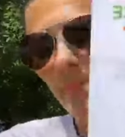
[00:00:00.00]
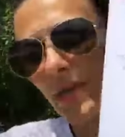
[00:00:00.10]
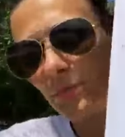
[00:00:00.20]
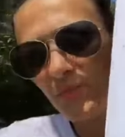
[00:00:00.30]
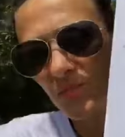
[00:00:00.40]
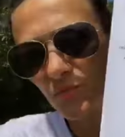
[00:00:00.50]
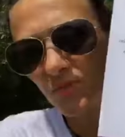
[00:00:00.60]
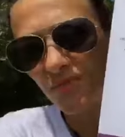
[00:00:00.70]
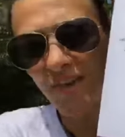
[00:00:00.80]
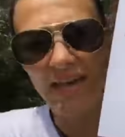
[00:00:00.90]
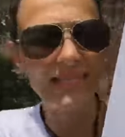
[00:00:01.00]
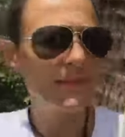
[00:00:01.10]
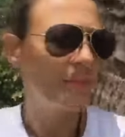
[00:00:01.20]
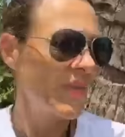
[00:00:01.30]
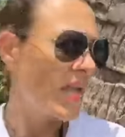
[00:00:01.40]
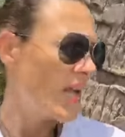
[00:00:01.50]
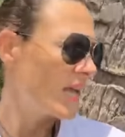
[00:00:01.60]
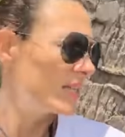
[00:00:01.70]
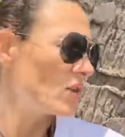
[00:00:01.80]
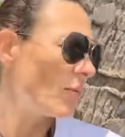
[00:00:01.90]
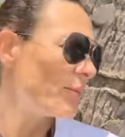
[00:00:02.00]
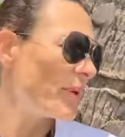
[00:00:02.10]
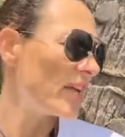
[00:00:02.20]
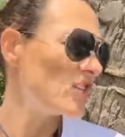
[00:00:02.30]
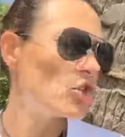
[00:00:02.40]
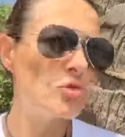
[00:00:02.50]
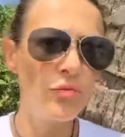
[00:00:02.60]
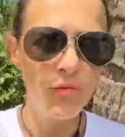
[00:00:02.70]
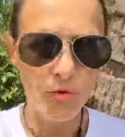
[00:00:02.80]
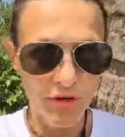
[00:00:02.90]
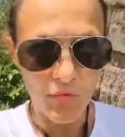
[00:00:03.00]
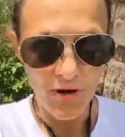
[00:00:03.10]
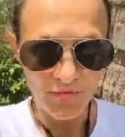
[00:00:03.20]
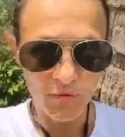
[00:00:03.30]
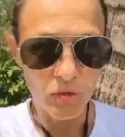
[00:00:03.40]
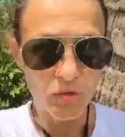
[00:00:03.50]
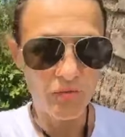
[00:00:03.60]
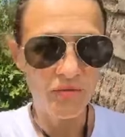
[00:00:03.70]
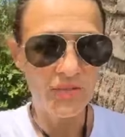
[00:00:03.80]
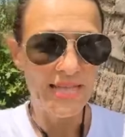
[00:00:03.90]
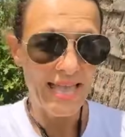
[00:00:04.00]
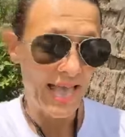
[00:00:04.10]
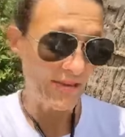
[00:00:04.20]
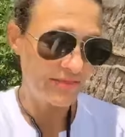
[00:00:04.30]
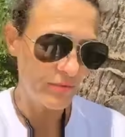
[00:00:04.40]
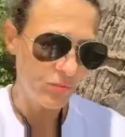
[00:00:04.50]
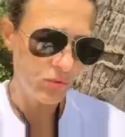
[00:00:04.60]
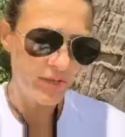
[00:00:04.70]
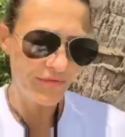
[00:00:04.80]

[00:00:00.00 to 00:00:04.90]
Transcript: Make Peace with Fat. It's on page 241 for those of you that have the book.